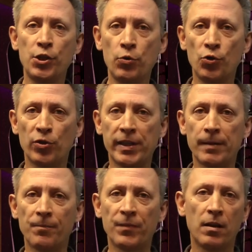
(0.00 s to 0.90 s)
yew tree.
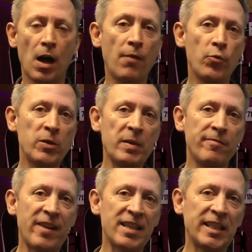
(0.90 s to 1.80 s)
I've always been
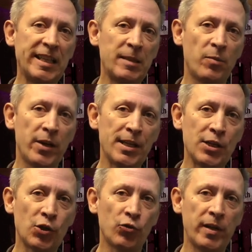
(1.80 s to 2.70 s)
fascinated by this
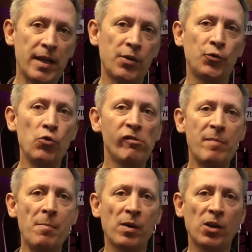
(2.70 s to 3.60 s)
tree, and I do
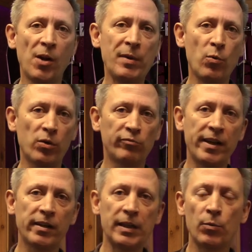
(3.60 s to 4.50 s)
remember climbing one
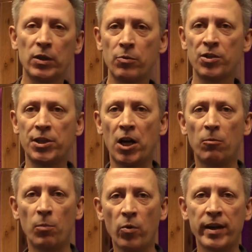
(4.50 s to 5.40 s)
regularly when I was a
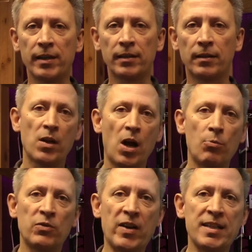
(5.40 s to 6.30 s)
young boy. I
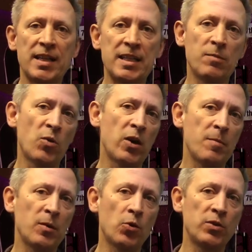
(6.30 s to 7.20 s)
was fascinated by
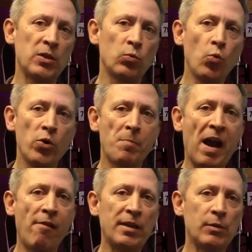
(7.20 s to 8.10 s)
it because its wood
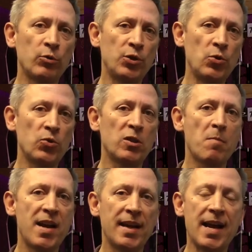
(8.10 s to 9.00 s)
apparently was used to
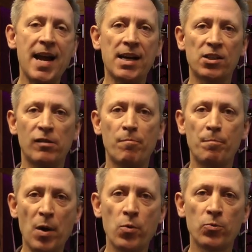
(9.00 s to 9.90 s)
make excellent
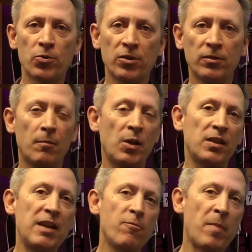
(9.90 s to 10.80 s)
bows.
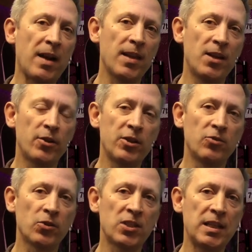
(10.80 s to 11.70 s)
But even back then I could
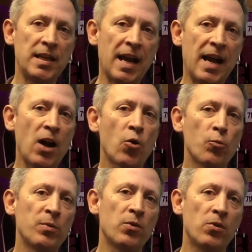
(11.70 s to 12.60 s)
not see how,
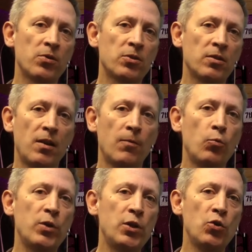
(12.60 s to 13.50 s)
because of
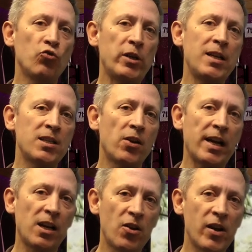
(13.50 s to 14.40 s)
all the yew trees I
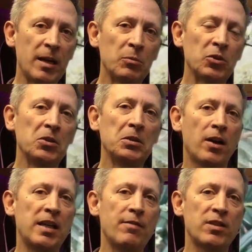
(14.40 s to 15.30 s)
climbed, I
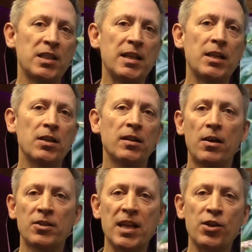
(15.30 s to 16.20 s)
could never see a
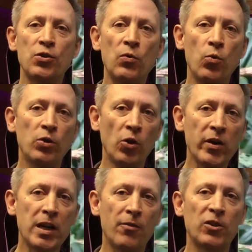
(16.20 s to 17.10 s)
section of wood long
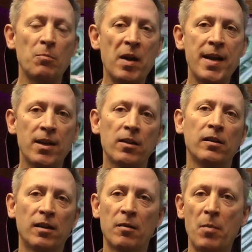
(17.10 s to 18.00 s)
enough to make
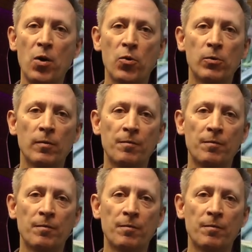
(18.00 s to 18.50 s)
a bow.